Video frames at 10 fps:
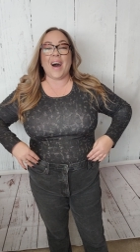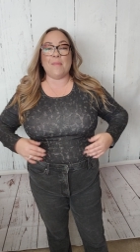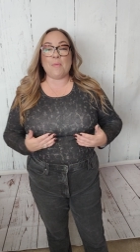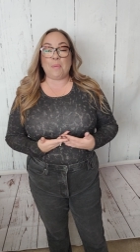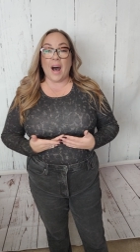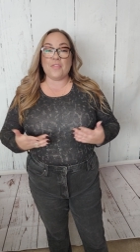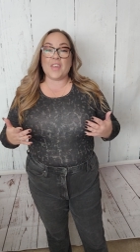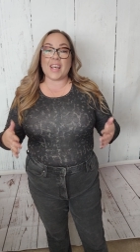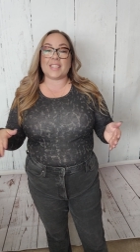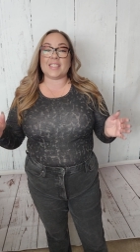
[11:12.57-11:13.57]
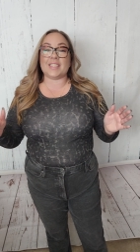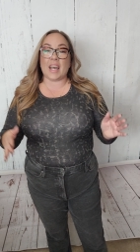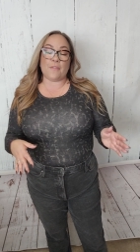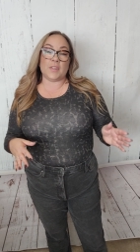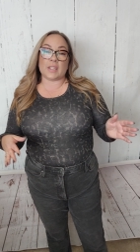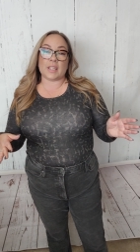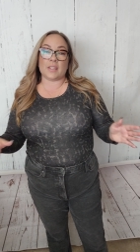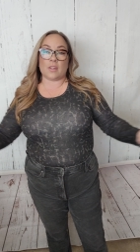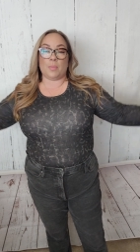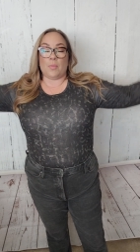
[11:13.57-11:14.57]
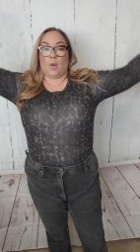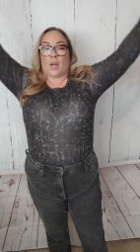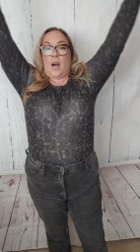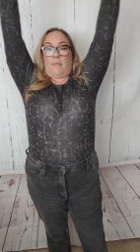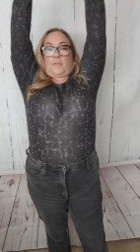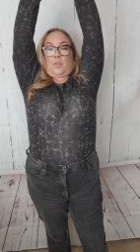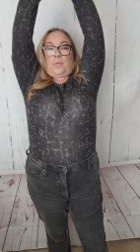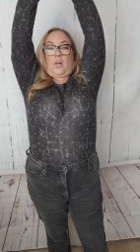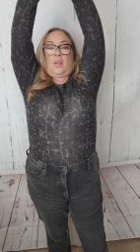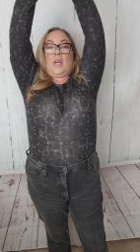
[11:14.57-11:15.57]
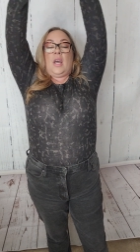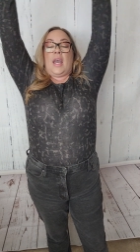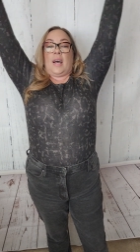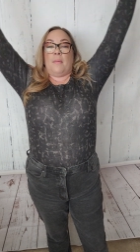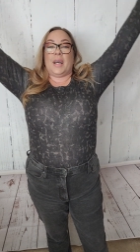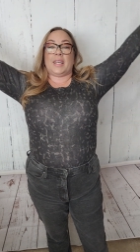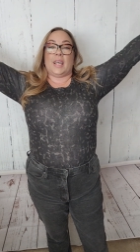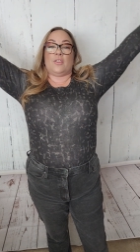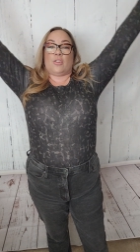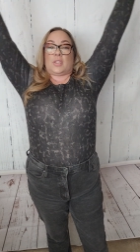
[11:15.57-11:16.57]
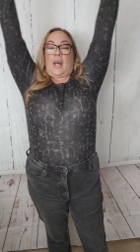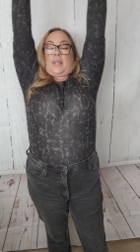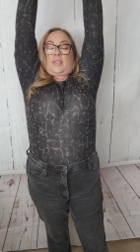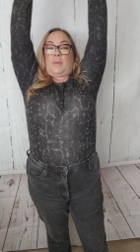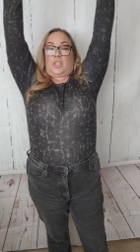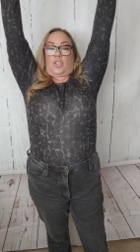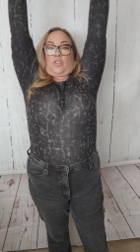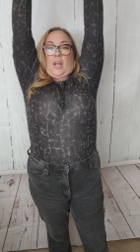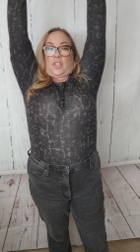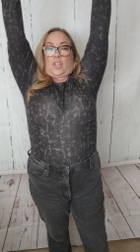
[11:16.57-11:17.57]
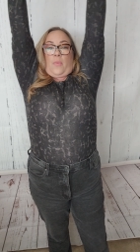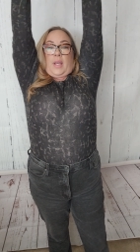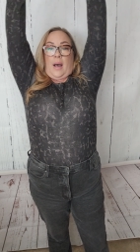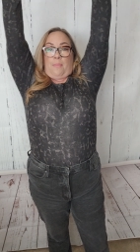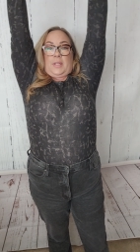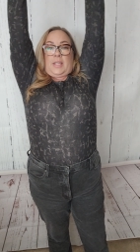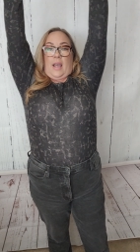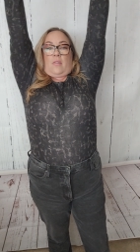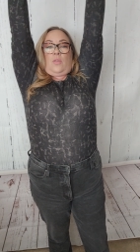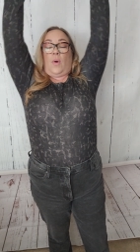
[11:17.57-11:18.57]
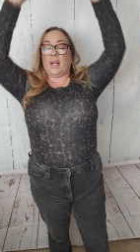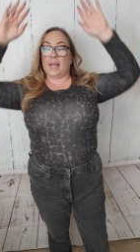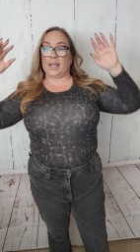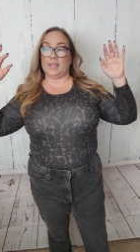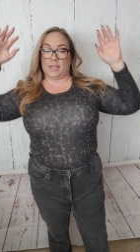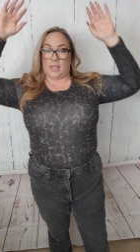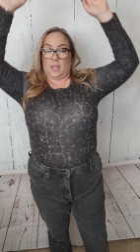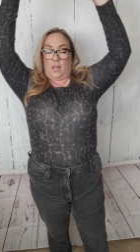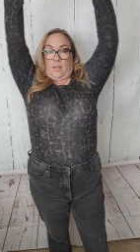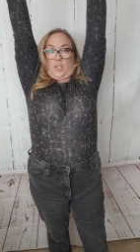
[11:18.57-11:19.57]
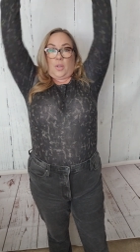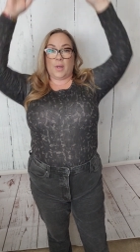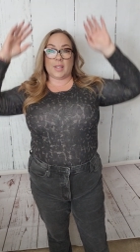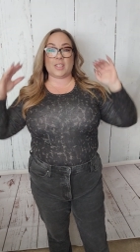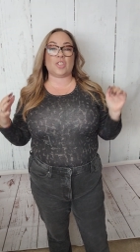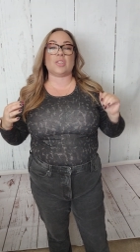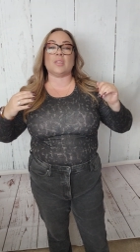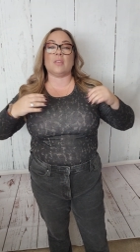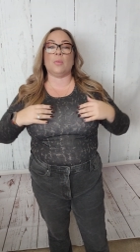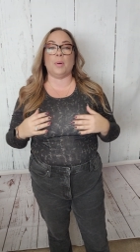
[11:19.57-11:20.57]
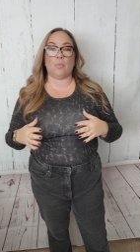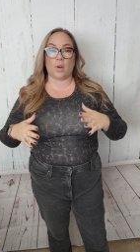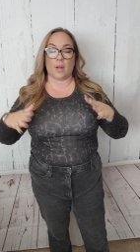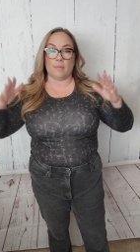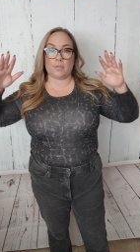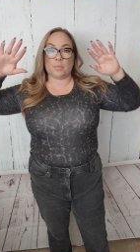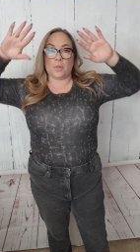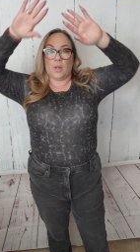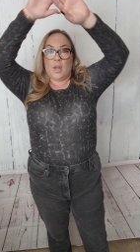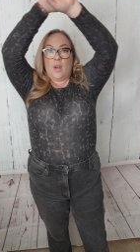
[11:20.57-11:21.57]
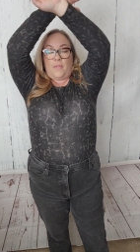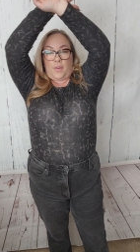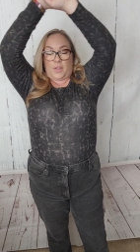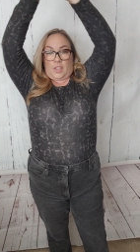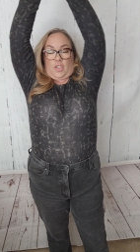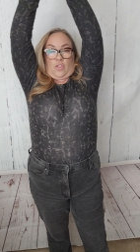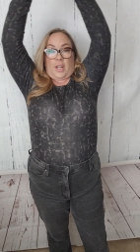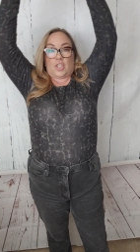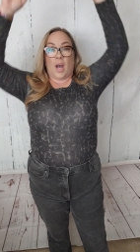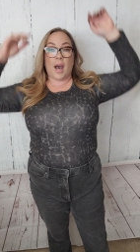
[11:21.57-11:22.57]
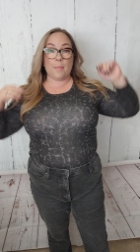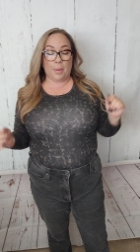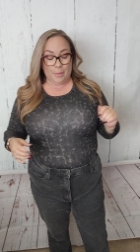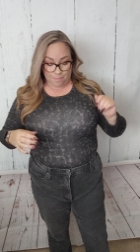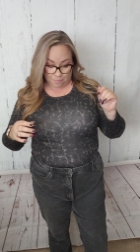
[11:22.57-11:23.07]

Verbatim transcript: Um, but this is definitely a little bit more comfortable. Um, again, there's not as much stretch going up and down. And while I can still do it, it's just a little bit more comfortable for the stretch up.